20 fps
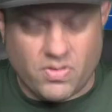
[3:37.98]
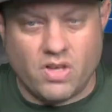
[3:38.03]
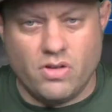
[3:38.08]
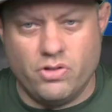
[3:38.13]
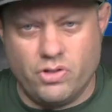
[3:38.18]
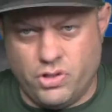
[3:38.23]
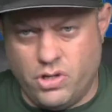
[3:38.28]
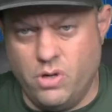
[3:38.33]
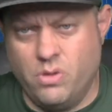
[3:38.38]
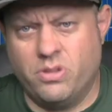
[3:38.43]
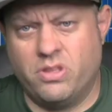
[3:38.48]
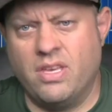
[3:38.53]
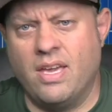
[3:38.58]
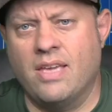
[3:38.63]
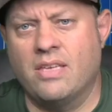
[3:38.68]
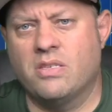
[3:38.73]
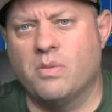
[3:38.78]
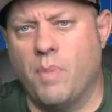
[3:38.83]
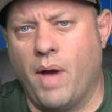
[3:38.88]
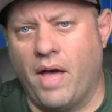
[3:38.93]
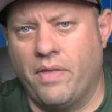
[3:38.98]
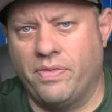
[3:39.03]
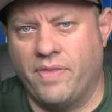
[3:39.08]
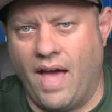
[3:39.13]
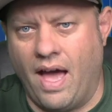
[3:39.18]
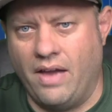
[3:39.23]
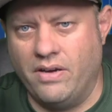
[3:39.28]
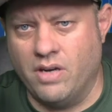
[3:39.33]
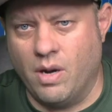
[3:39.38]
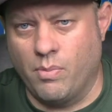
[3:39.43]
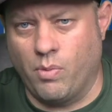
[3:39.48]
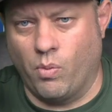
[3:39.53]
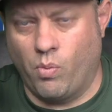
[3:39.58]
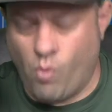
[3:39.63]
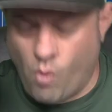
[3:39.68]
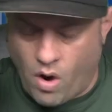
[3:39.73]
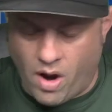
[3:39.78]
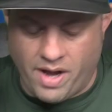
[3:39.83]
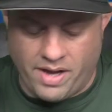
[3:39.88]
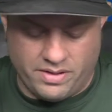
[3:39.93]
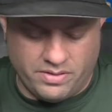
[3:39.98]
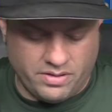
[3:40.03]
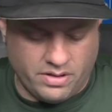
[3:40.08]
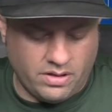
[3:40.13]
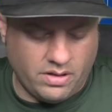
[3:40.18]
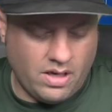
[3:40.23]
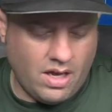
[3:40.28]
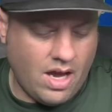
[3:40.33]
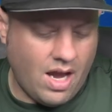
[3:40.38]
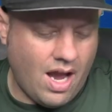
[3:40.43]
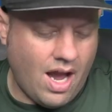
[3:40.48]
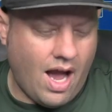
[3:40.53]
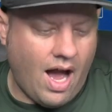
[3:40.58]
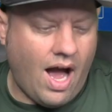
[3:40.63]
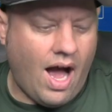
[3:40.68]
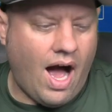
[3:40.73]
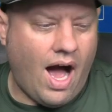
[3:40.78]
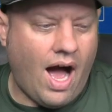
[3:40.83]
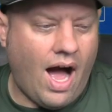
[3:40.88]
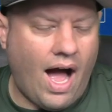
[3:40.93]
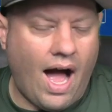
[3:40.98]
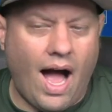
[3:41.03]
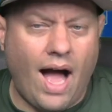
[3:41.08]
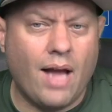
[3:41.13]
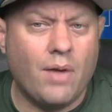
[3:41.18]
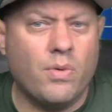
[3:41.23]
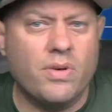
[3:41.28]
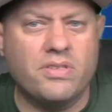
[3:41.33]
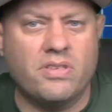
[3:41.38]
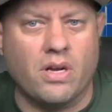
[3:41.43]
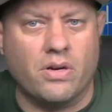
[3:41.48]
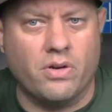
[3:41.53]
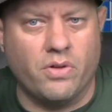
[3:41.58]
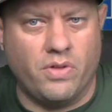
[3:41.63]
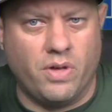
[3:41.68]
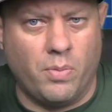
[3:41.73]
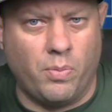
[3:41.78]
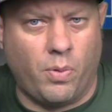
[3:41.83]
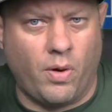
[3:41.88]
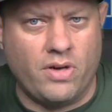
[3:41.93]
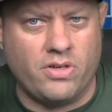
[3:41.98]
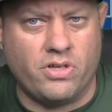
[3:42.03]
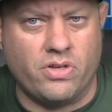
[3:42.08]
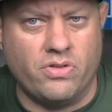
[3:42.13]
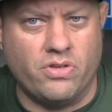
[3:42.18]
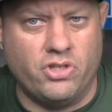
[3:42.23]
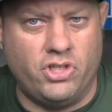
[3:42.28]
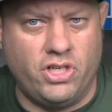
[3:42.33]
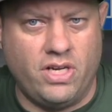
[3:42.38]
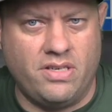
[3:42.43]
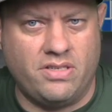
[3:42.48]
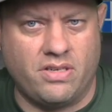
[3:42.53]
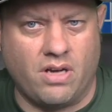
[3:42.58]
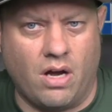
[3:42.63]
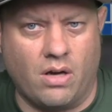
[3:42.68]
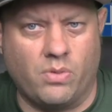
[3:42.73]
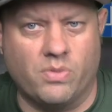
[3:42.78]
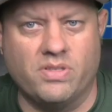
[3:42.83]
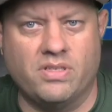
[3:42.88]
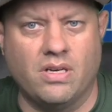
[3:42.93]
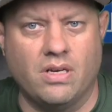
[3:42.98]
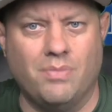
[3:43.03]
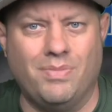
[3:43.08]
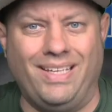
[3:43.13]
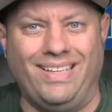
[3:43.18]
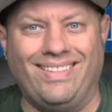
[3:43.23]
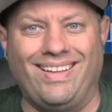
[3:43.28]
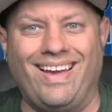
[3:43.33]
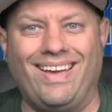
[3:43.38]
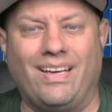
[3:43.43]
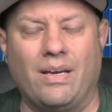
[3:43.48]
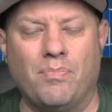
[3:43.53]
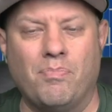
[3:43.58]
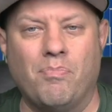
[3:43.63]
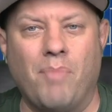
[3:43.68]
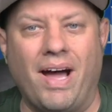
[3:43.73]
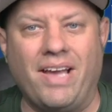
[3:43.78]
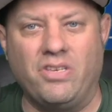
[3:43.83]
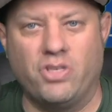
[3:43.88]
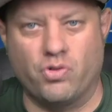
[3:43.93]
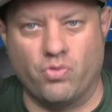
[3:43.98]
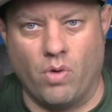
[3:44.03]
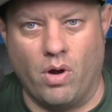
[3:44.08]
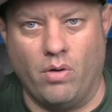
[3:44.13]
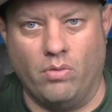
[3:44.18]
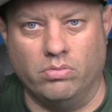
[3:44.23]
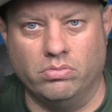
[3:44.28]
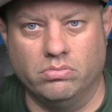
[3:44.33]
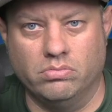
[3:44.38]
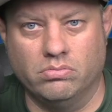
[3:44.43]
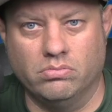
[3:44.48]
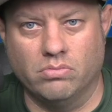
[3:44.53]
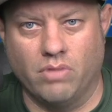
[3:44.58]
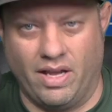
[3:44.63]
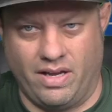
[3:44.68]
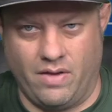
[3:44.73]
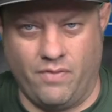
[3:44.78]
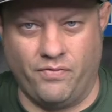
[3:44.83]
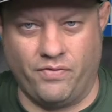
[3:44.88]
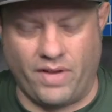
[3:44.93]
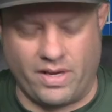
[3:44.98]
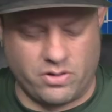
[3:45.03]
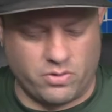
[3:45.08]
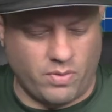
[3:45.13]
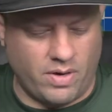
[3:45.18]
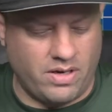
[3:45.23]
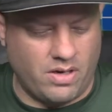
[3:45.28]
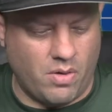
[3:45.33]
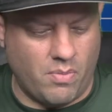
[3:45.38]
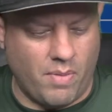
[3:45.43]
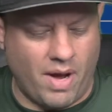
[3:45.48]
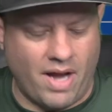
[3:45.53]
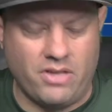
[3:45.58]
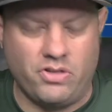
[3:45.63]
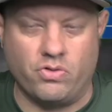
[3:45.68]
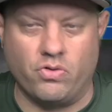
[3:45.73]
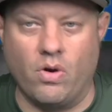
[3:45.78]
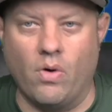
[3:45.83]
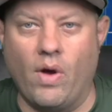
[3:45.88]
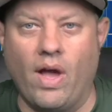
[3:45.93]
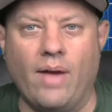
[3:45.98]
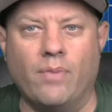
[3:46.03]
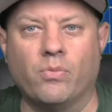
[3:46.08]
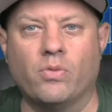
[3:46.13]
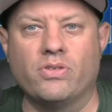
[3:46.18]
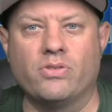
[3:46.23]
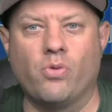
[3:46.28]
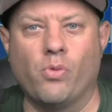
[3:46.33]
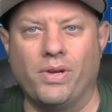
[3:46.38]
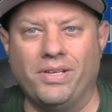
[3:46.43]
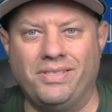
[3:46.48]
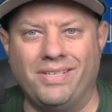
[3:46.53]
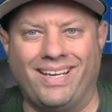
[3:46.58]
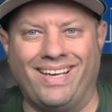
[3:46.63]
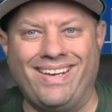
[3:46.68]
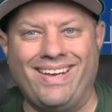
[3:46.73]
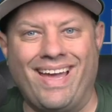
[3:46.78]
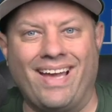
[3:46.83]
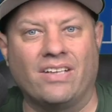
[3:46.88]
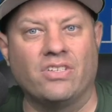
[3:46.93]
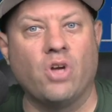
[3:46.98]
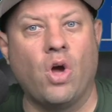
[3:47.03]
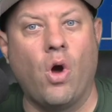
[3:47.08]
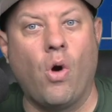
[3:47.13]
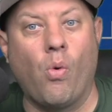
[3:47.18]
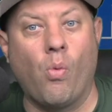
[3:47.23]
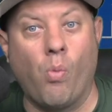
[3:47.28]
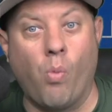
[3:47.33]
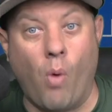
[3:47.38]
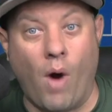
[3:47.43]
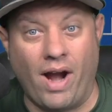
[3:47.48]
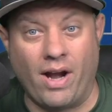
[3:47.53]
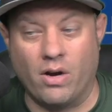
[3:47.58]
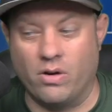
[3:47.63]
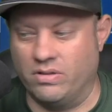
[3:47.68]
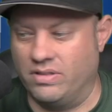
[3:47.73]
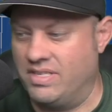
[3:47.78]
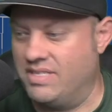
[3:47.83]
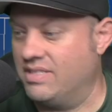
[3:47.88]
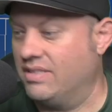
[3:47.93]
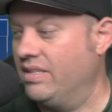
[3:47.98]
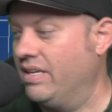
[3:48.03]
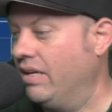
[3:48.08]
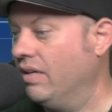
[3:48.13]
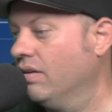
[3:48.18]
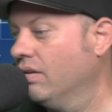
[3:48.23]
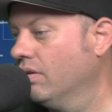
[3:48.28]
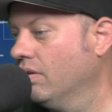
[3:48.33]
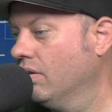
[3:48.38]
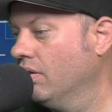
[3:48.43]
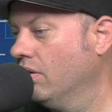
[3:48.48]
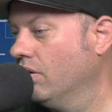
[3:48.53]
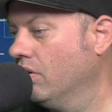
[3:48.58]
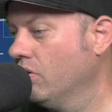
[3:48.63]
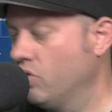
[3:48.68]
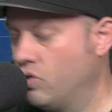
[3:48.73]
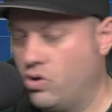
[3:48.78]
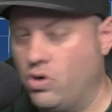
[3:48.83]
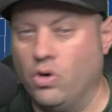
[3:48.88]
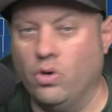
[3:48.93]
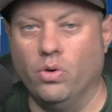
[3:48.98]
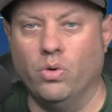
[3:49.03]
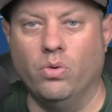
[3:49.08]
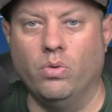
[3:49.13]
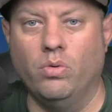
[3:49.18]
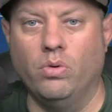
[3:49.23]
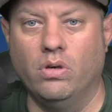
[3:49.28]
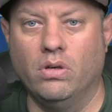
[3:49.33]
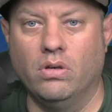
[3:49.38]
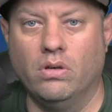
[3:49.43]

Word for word: two things about that. Number one, I was under the impression the GSOC was going to be like a Maestro, like a Flex Radio Maestro, and was going to connect wirelessly to